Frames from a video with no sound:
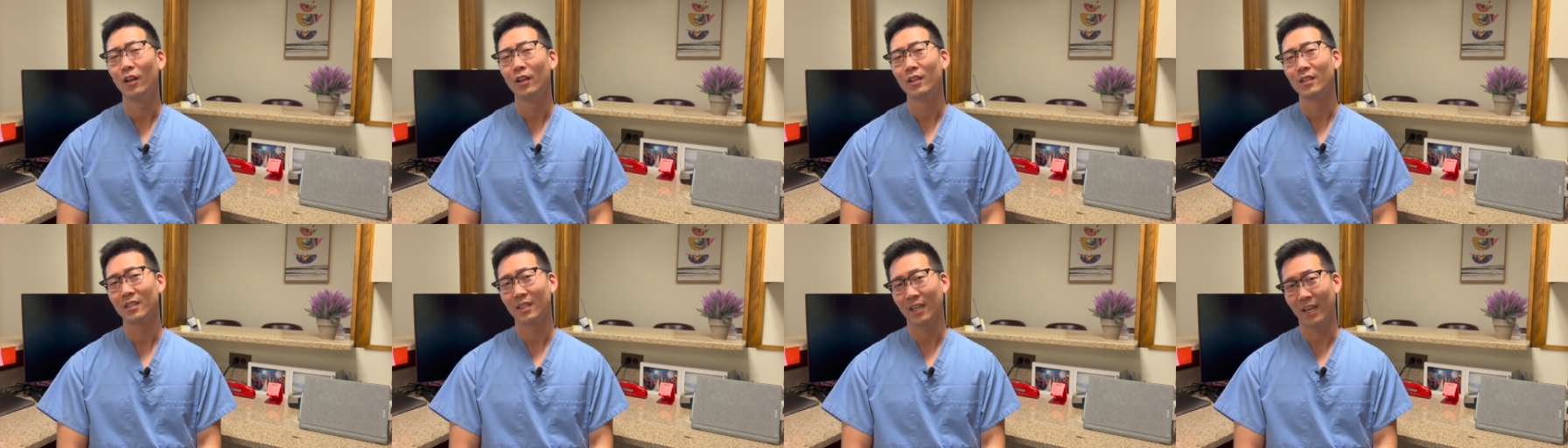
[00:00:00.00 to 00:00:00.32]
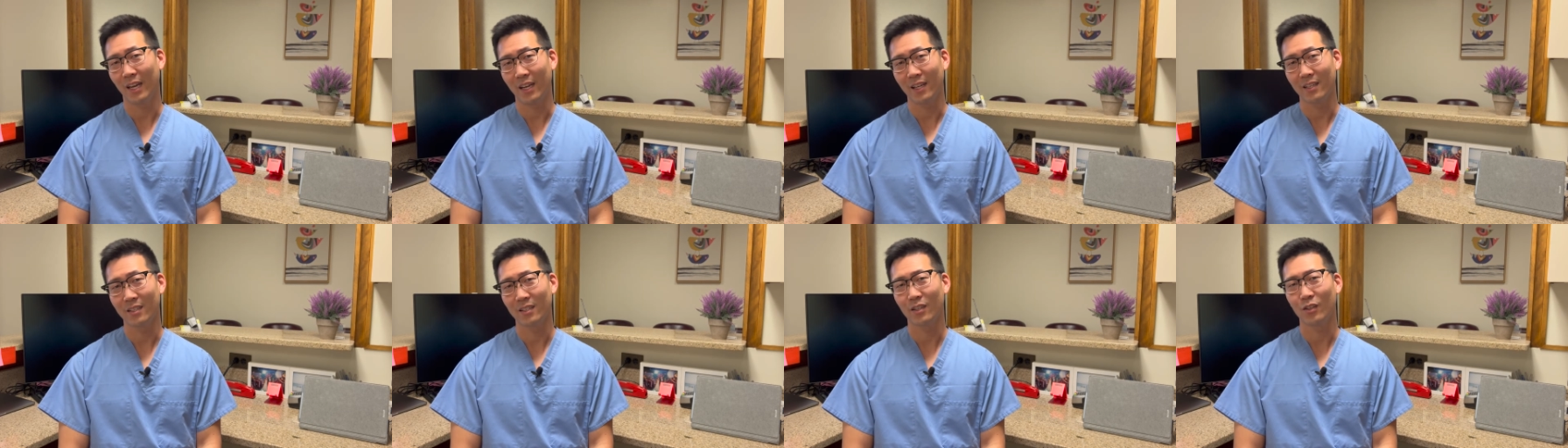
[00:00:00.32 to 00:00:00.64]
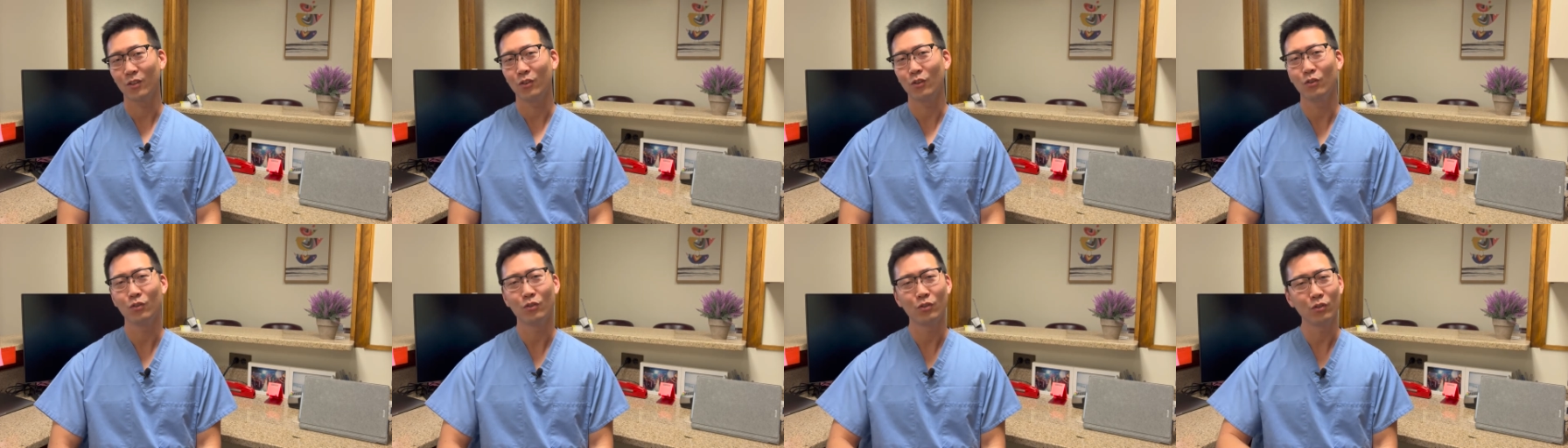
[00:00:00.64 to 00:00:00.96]
test,
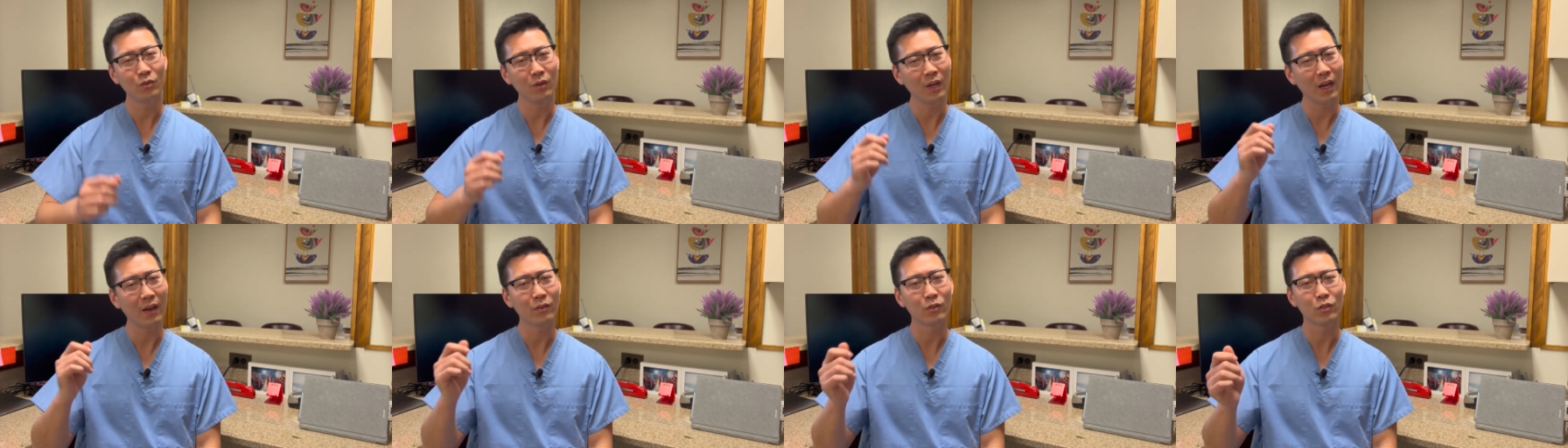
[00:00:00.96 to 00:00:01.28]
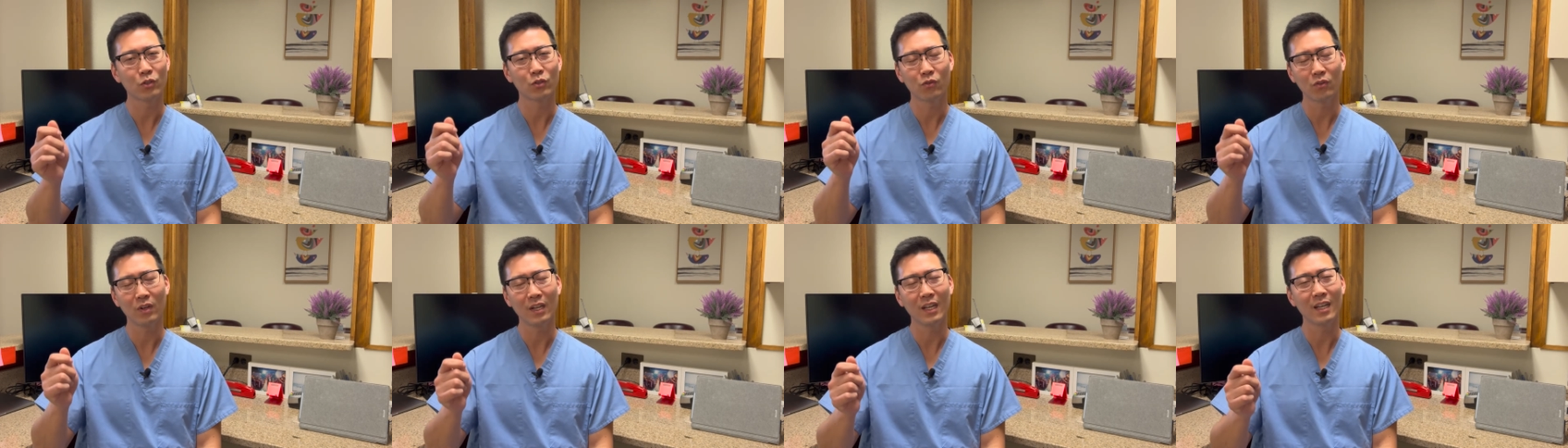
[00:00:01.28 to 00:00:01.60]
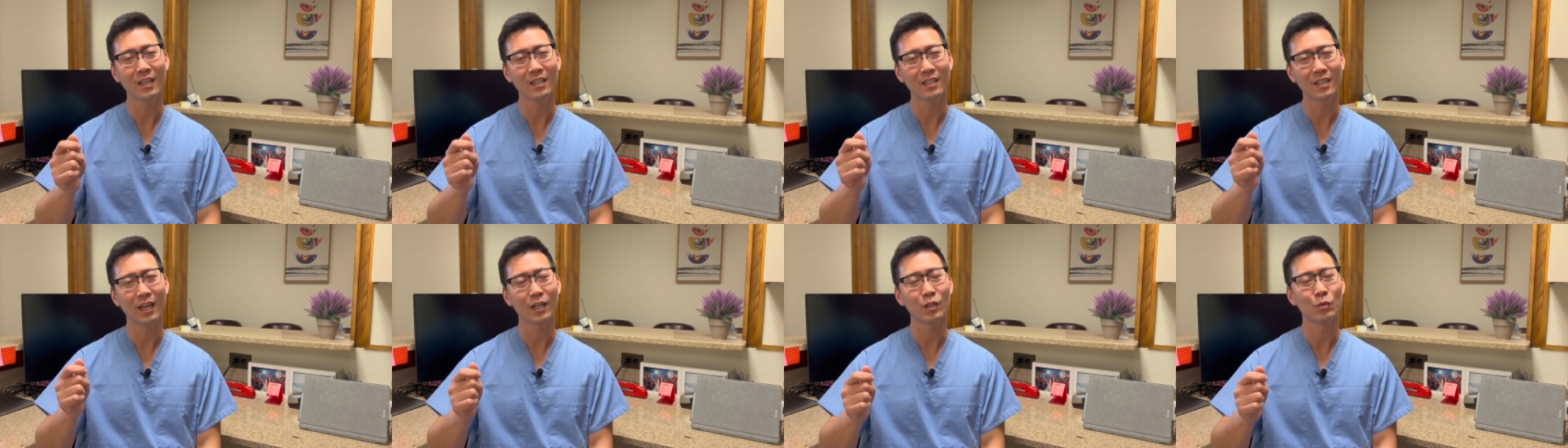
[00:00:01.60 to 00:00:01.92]
you do have
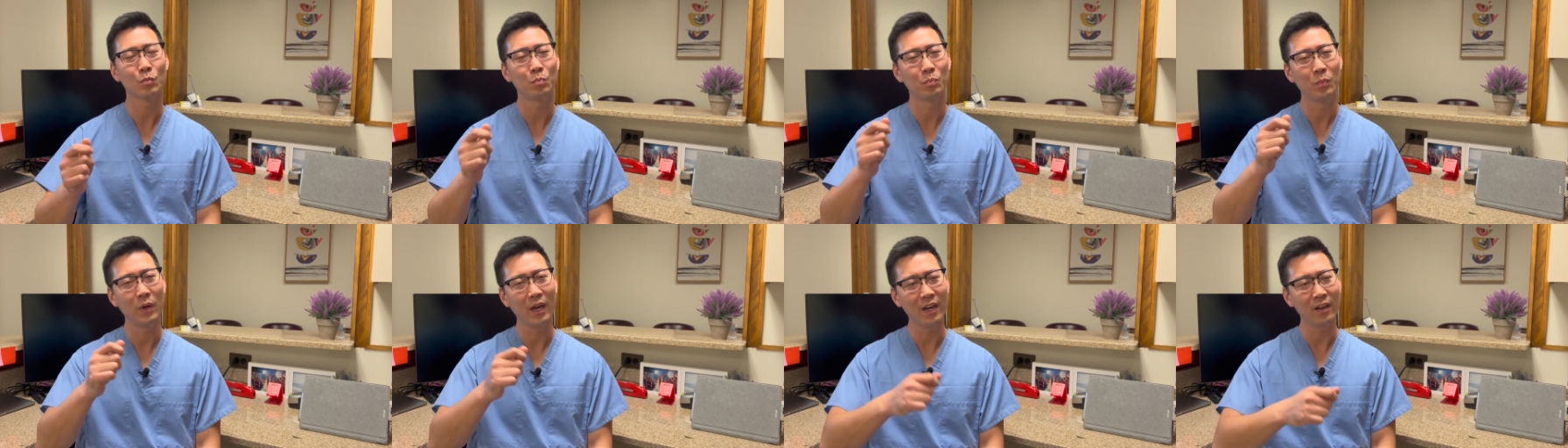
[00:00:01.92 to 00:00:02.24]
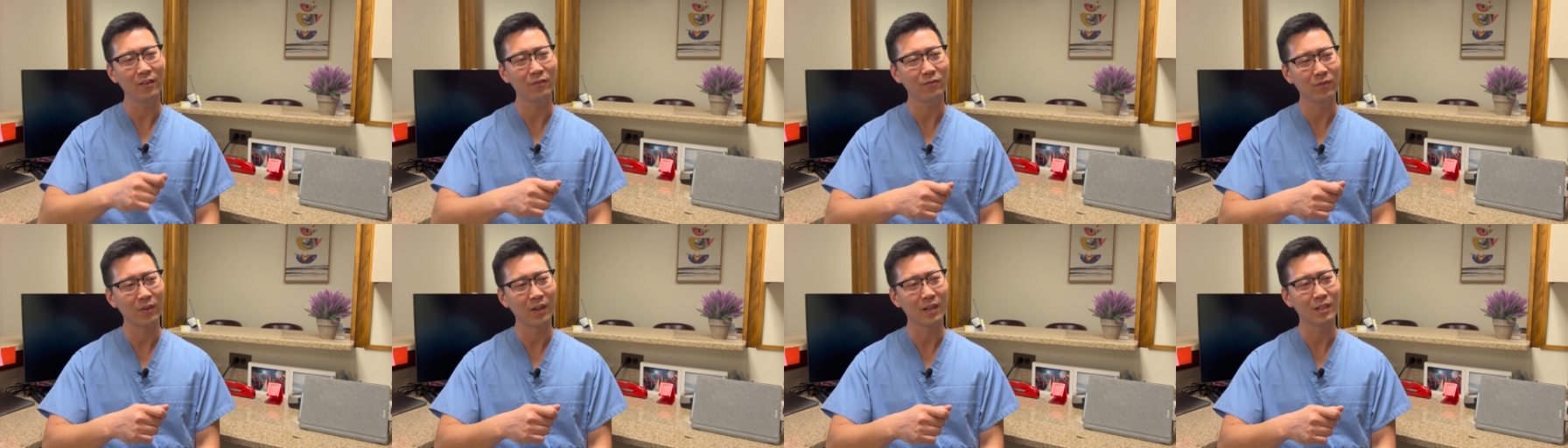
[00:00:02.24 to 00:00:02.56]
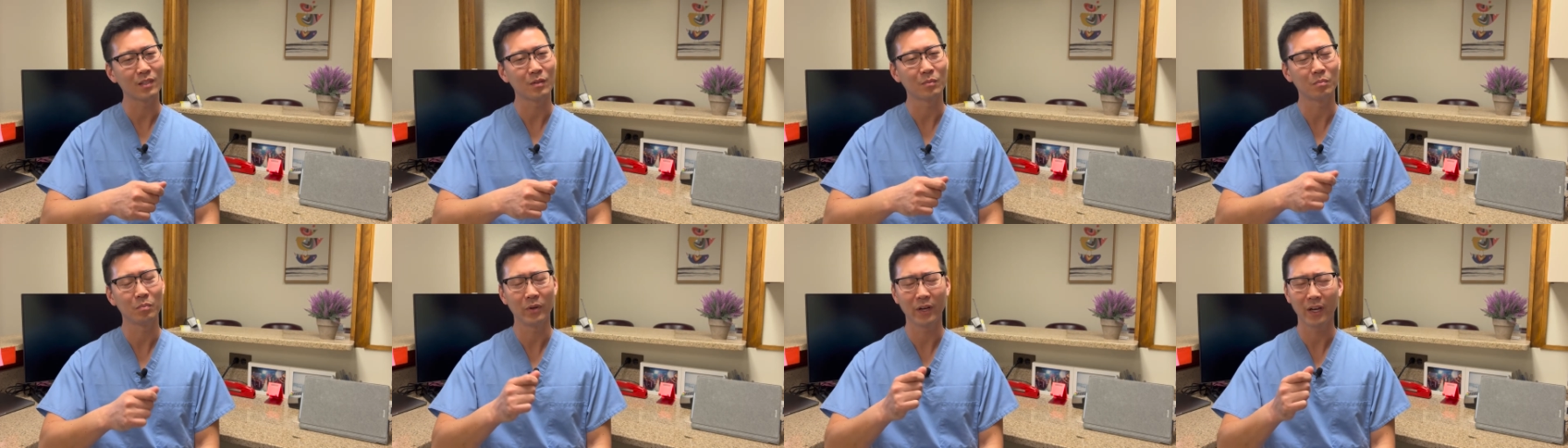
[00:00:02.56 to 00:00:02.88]
screening test
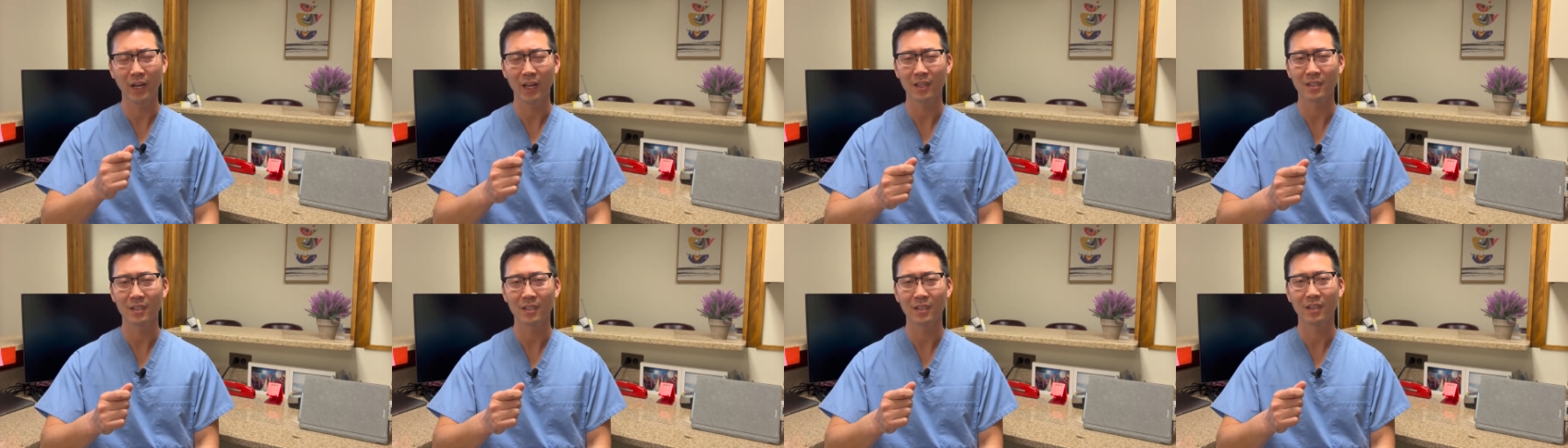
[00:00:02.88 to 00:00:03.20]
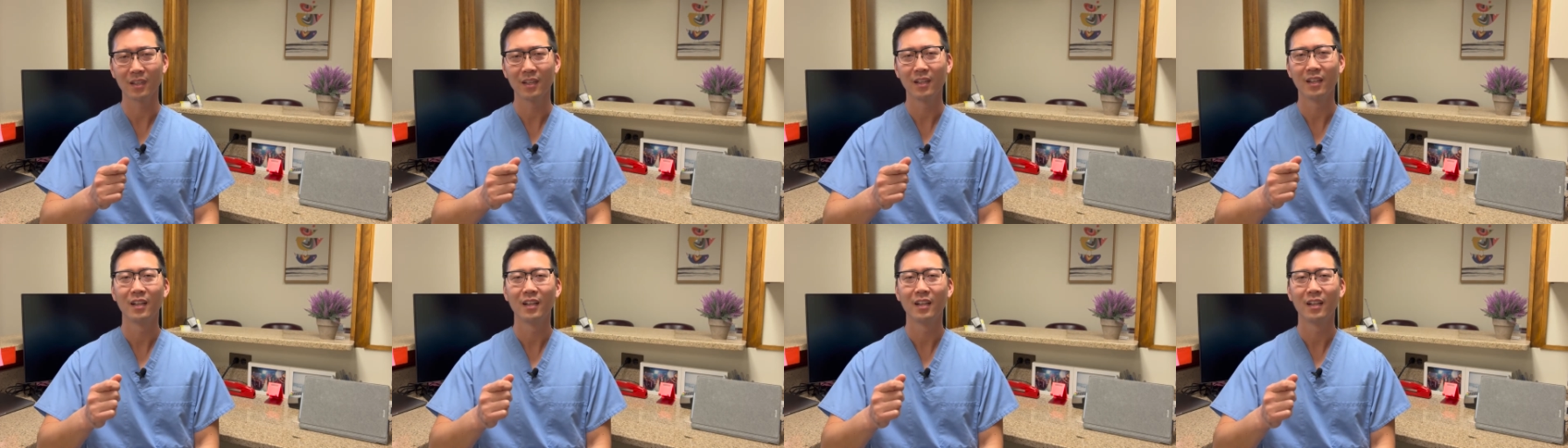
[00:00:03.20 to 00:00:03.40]
benefits, but